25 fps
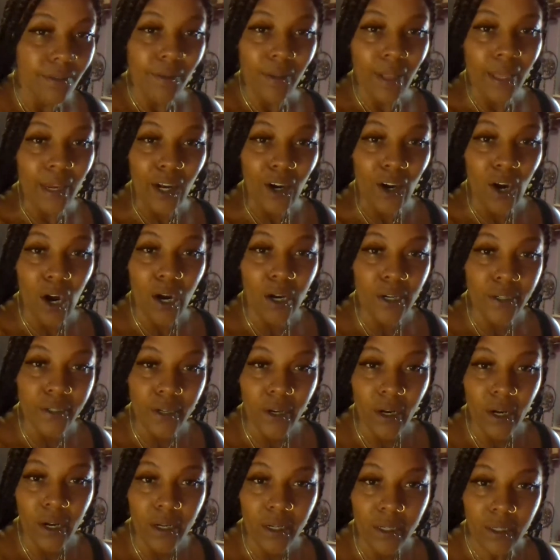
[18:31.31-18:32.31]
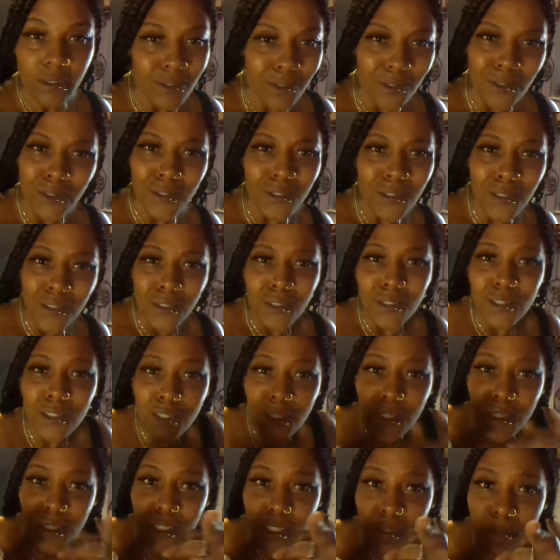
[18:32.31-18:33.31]
Like a guard dog.
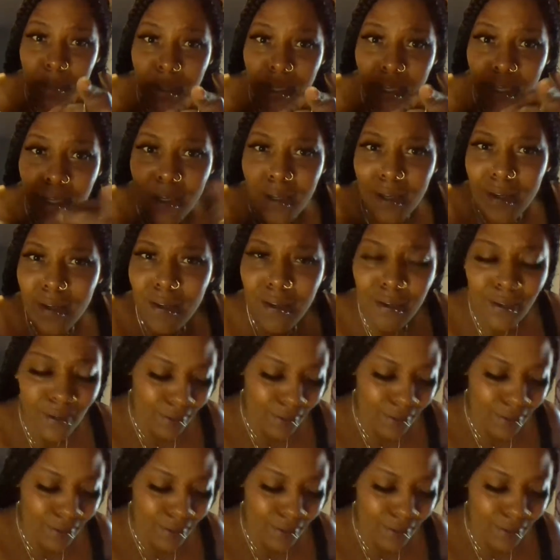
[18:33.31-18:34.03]
She this big.